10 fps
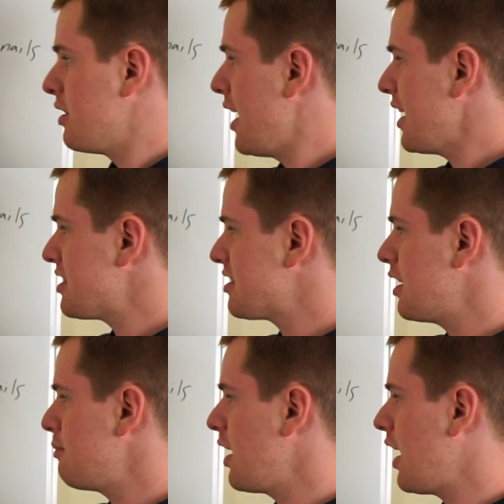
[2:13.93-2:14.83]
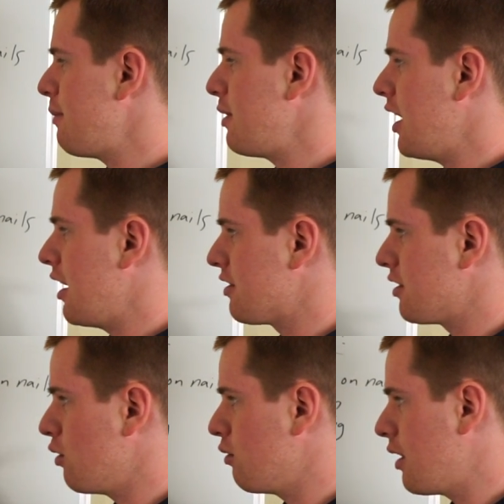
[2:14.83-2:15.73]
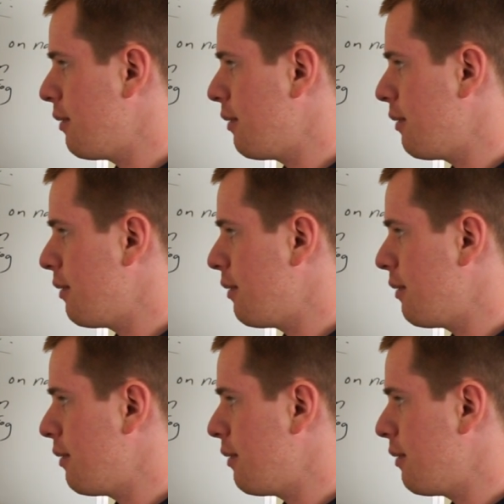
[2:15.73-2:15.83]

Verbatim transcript: Next is going to be IBS. So